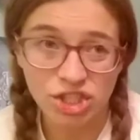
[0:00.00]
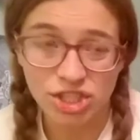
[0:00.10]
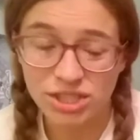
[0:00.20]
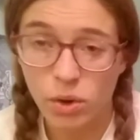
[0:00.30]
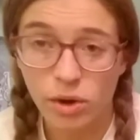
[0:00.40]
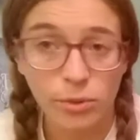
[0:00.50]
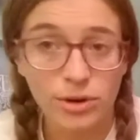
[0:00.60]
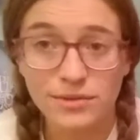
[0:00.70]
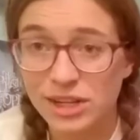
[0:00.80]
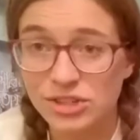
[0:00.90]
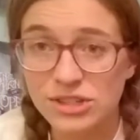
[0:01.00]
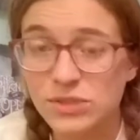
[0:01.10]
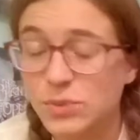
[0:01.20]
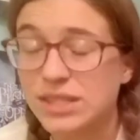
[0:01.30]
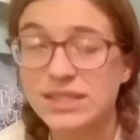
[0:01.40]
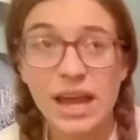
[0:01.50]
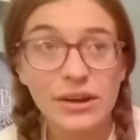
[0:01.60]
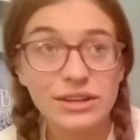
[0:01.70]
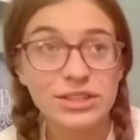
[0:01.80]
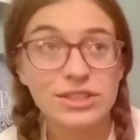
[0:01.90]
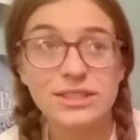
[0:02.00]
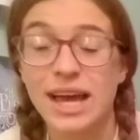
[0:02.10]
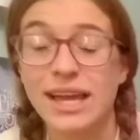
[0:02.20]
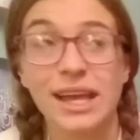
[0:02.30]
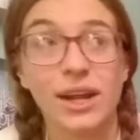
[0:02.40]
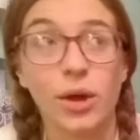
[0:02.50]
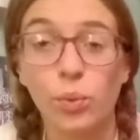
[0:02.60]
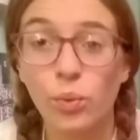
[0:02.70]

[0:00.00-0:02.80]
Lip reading: just go on more adventures with these characters. I cannot